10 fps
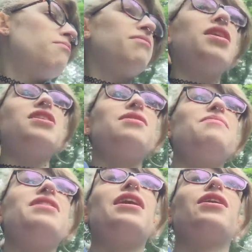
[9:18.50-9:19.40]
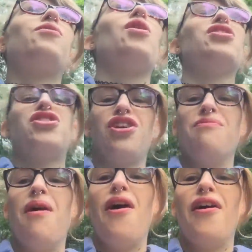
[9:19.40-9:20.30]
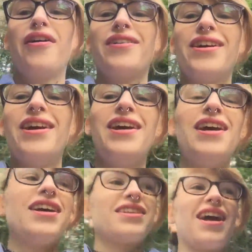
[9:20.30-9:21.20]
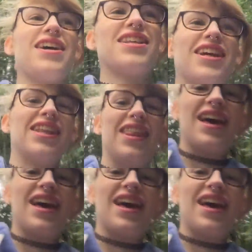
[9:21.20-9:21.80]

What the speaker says: Medium and then a question mark. Guys, look at